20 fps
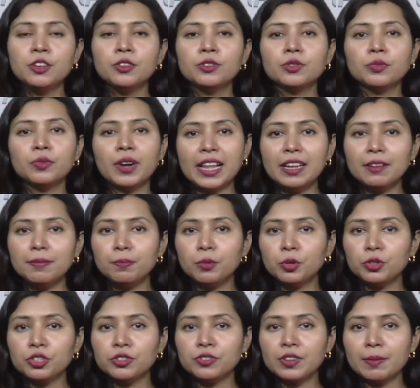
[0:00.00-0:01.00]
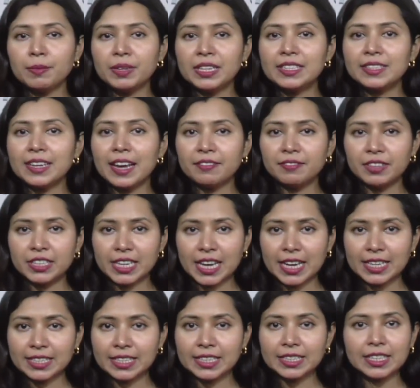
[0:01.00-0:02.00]
So while post-feminist
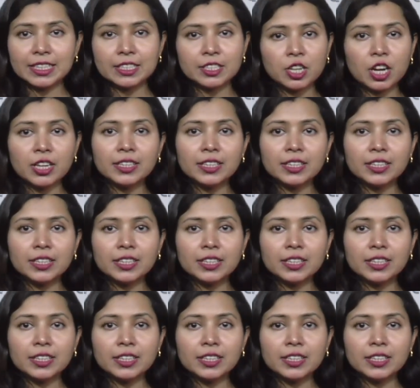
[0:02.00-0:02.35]
advertising does